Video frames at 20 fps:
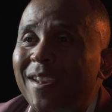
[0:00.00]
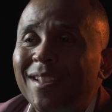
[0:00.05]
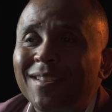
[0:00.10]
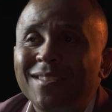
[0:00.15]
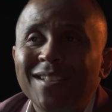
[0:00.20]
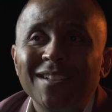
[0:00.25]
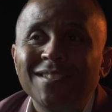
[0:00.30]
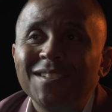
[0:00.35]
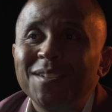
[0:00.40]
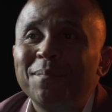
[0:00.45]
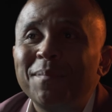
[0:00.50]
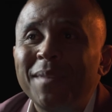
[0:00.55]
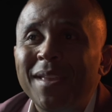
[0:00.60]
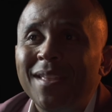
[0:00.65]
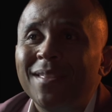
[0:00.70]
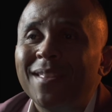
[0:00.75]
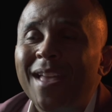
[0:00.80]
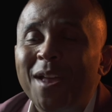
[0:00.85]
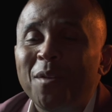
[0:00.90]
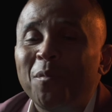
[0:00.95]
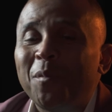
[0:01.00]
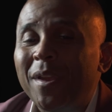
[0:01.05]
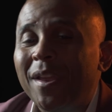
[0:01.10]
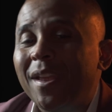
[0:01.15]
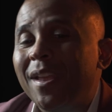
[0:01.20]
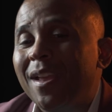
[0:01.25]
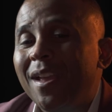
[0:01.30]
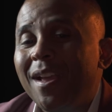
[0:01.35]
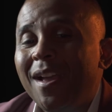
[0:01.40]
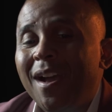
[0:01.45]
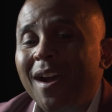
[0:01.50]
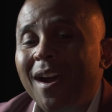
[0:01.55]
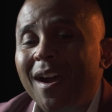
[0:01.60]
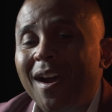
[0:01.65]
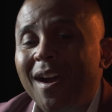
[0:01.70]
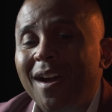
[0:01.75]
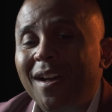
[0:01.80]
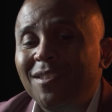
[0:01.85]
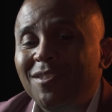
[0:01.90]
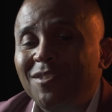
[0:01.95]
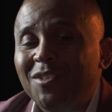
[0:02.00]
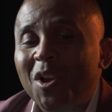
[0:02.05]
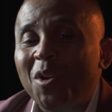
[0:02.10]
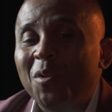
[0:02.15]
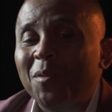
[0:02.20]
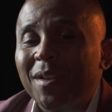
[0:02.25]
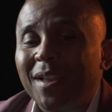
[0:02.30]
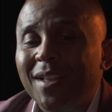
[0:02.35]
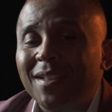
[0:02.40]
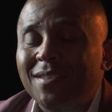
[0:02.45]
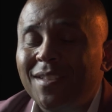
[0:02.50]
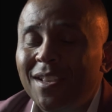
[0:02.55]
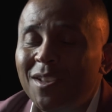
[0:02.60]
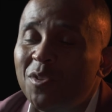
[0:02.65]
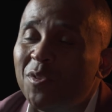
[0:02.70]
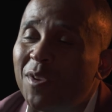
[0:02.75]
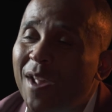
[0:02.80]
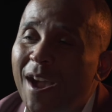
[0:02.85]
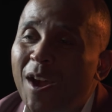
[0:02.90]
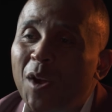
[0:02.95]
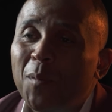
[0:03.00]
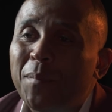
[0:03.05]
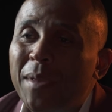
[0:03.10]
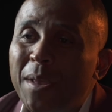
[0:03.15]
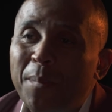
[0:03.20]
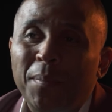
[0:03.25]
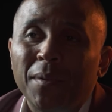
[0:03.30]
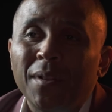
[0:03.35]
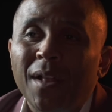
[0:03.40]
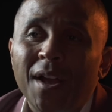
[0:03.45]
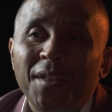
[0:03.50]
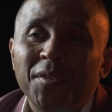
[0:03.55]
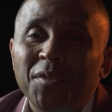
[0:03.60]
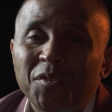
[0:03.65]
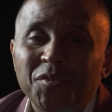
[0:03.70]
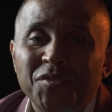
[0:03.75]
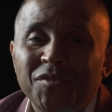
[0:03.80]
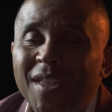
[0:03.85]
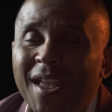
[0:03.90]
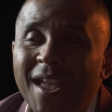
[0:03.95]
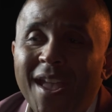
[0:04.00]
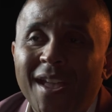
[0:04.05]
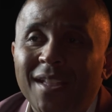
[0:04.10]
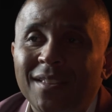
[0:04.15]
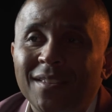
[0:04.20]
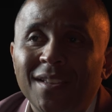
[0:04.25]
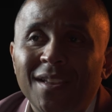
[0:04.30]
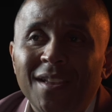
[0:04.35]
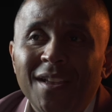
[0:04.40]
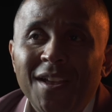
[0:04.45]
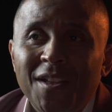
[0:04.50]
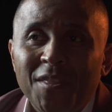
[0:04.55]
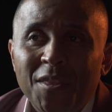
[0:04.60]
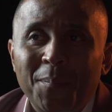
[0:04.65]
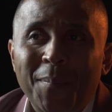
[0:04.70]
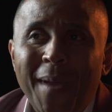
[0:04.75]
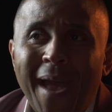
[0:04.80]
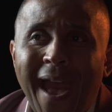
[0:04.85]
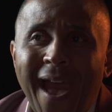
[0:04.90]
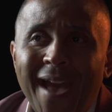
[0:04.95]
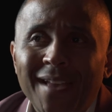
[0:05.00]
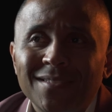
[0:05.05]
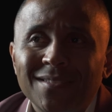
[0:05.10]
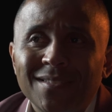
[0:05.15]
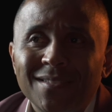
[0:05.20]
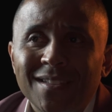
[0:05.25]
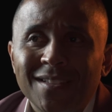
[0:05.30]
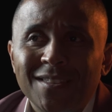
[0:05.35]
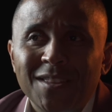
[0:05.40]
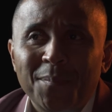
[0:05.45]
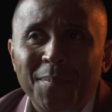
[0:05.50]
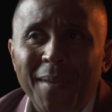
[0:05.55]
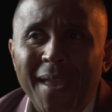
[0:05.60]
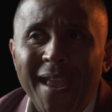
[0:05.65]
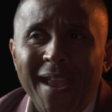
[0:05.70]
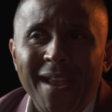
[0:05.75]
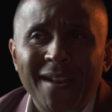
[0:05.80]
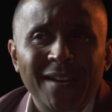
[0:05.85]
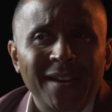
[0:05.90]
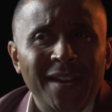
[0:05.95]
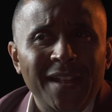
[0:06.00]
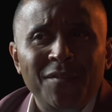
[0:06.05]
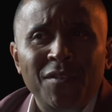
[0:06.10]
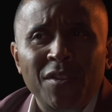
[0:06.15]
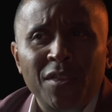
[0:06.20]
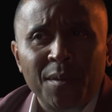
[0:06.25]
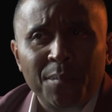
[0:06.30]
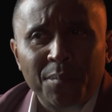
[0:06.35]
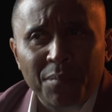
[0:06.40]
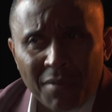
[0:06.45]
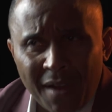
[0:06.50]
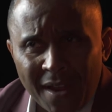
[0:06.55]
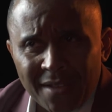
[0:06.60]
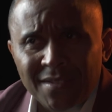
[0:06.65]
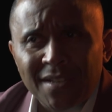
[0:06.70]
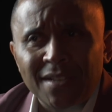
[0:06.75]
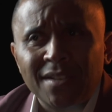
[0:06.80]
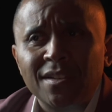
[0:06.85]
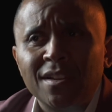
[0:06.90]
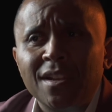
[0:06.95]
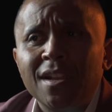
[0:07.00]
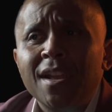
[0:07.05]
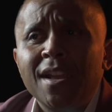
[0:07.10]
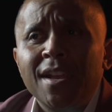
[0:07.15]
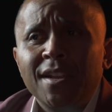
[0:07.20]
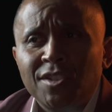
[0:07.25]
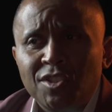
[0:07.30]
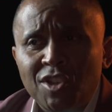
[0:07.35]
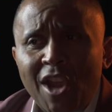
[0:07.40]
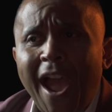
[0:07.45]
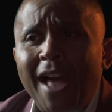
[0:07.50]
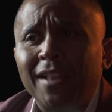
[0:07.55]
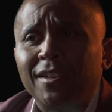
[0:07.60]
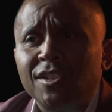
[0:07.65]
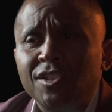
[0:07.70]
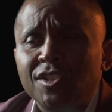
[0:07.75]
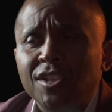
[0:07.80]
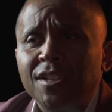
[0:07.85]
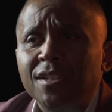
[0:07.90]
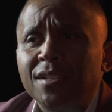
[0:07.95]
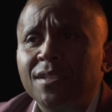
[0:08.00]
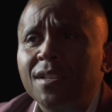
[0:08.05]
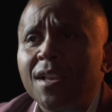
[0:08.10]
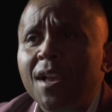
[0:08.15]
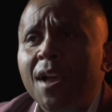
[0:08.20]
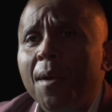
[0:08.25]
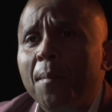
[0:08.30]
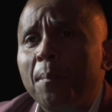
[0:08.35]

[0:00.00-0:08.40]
It doesn't mean that we don't continue to help people understand the past and the pain and even the present challenges.